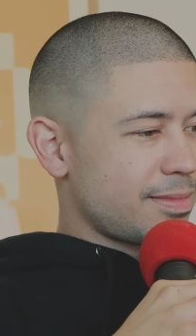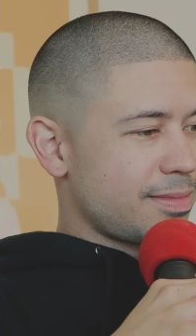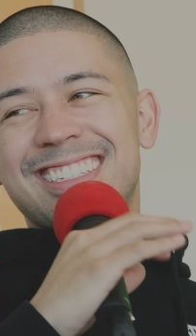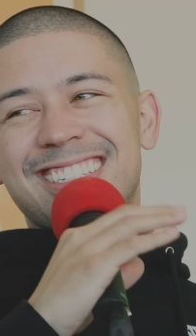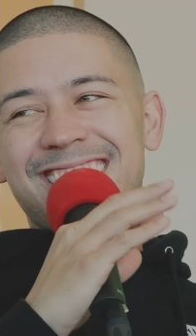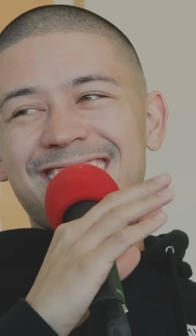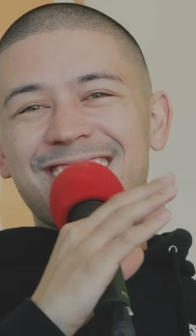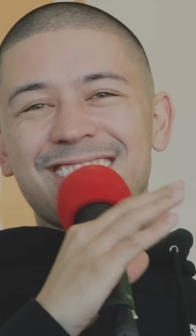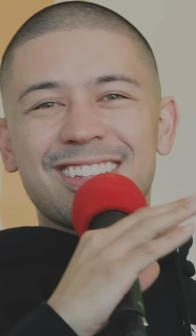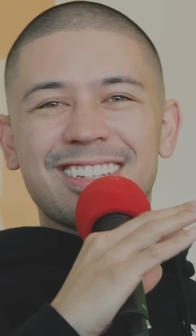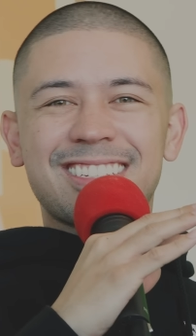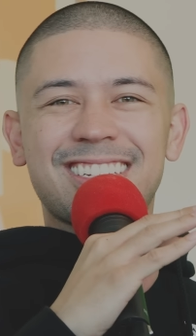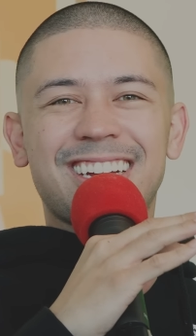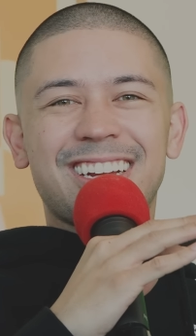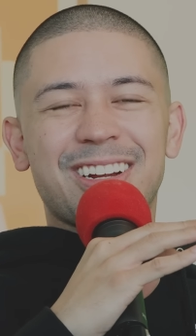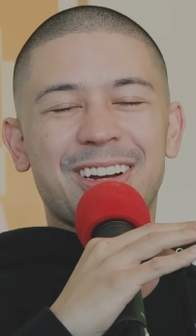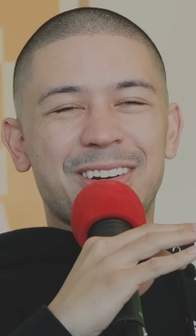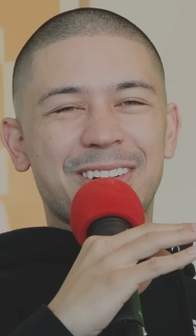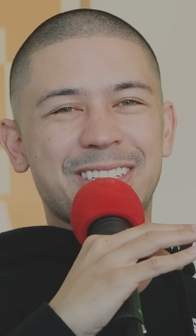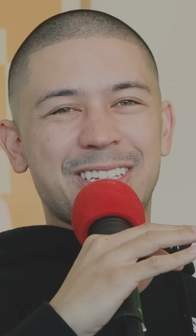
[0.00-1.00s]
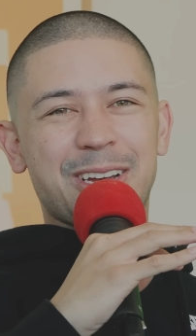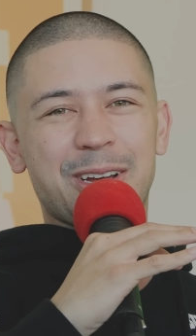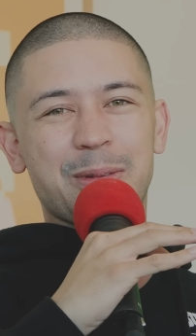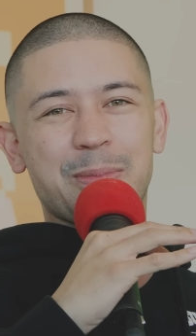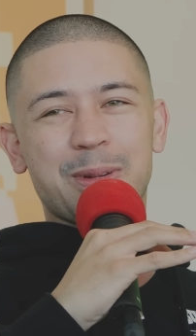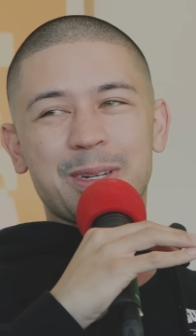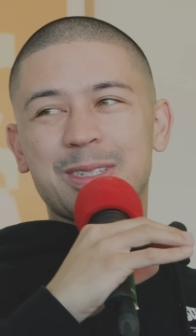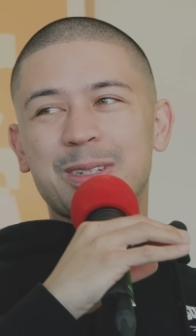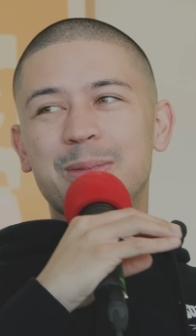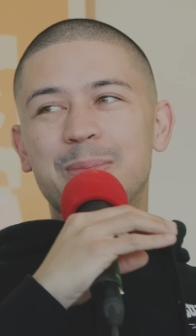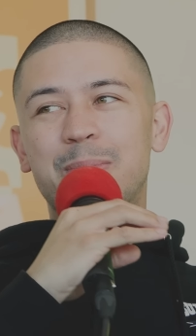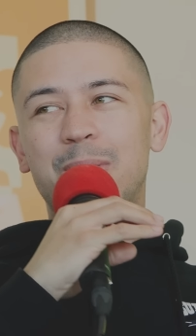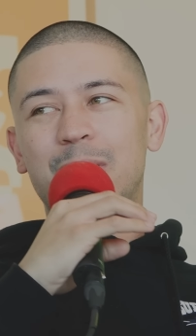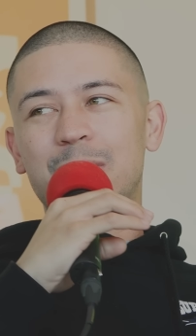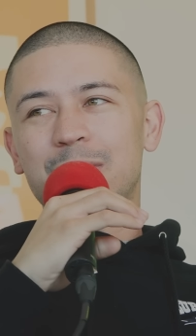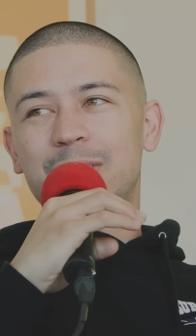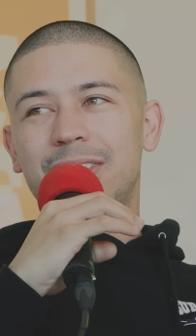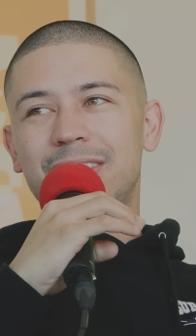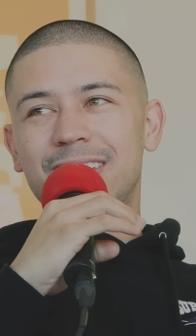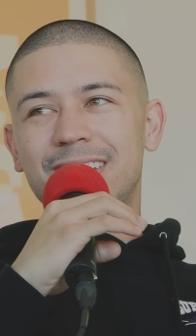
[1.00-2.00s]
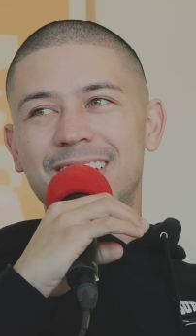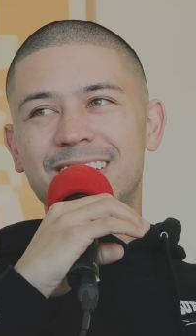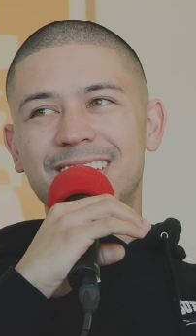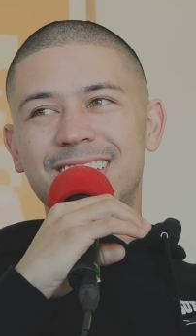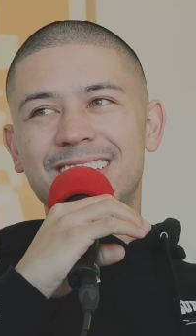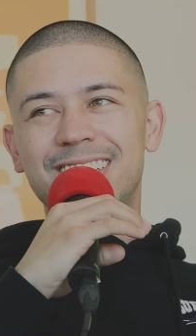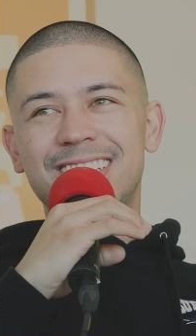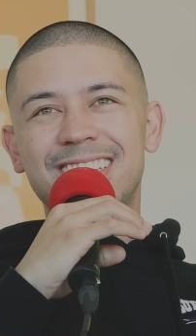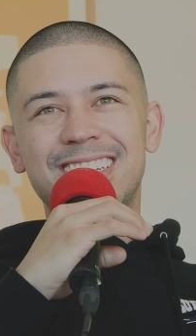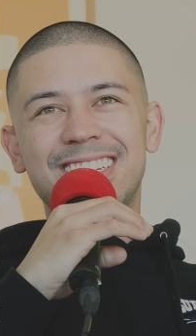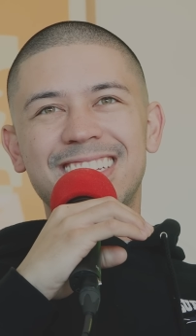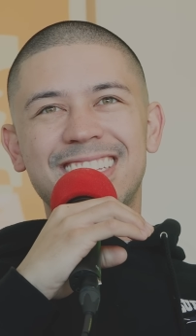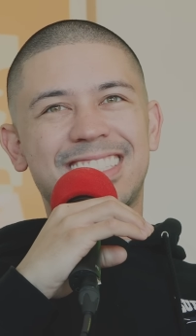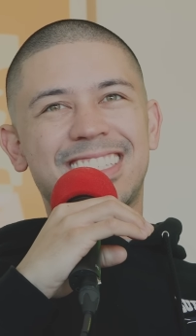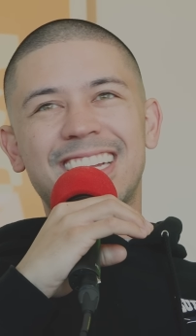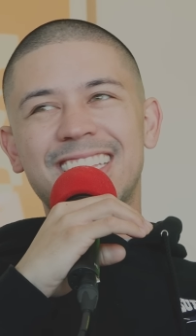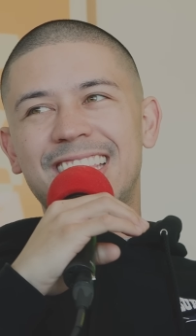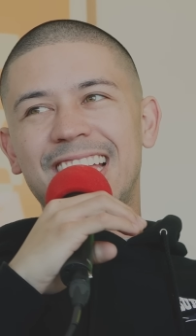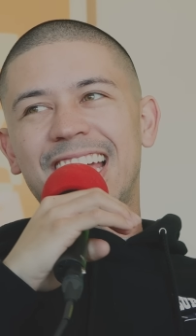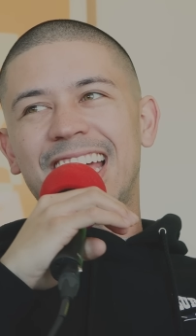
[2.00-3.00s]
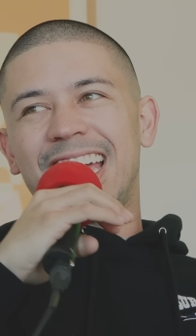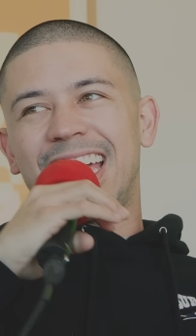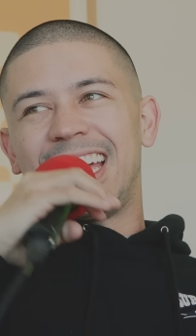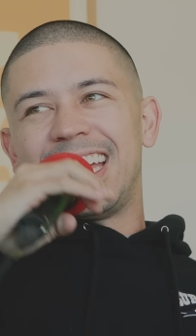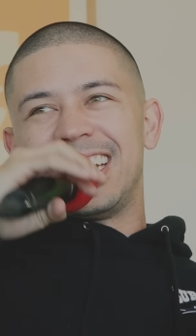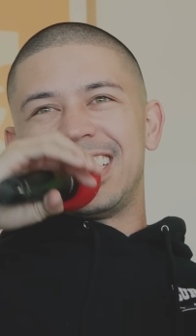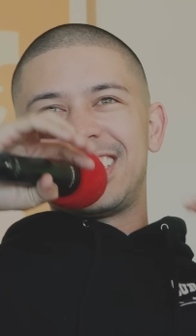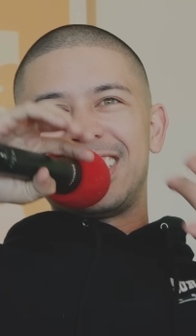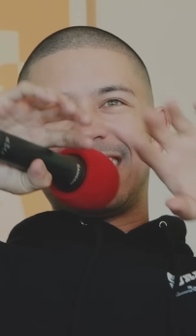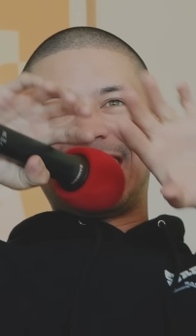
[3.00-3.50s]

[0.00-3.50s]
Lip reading: Side note, that's kind of always how I picture birth. It's not the head, it's